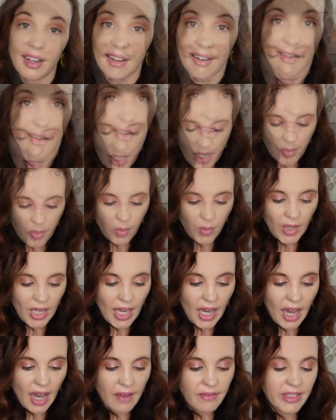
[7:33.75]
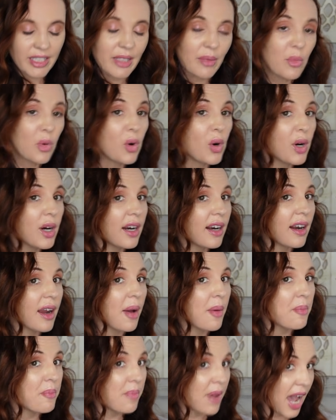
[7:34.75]
So next up, we have some more
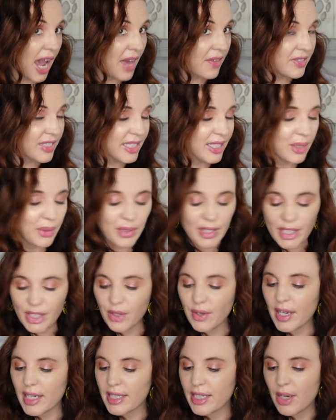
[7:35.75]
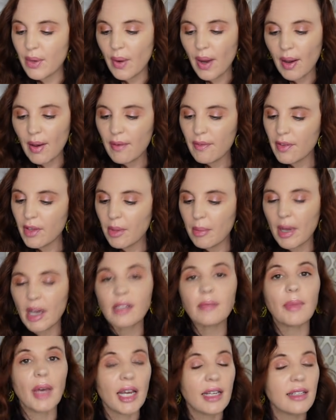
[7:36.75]
bath soaks. You guys know how I feel
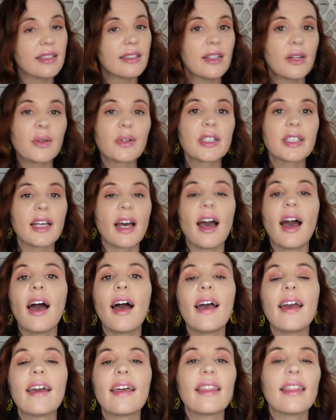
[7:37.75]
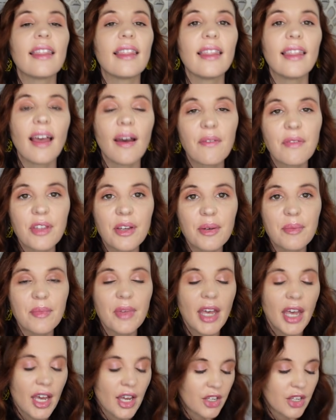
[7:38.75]
about bath soaks. I love them.